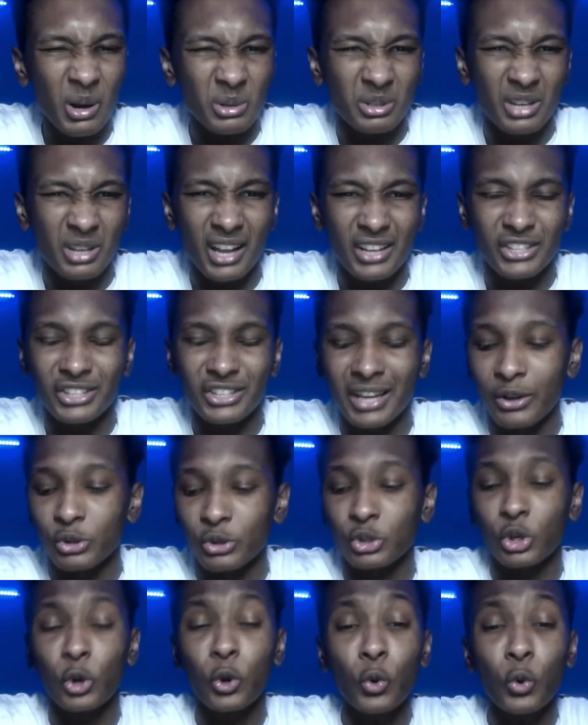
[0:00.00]
touchdowns,
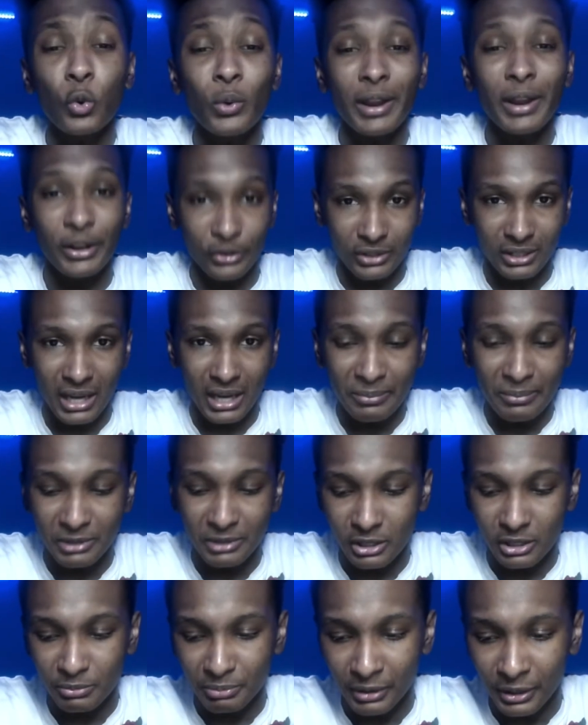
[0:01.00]
2
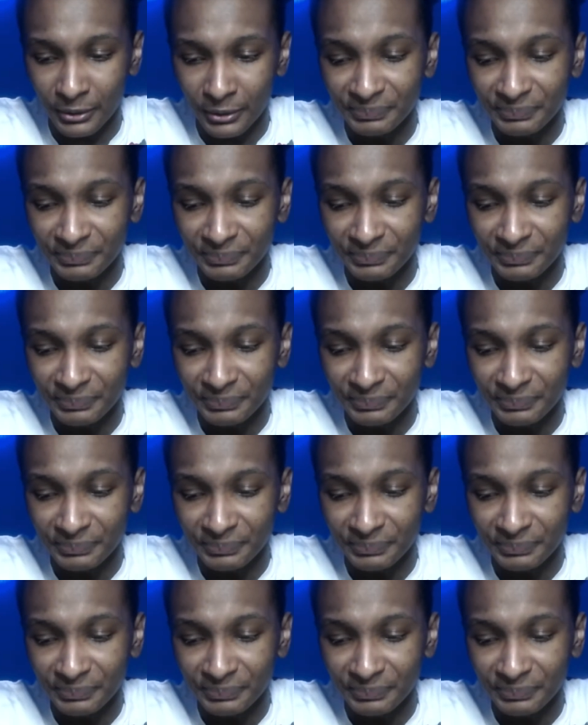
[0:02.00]
interceptions, bro.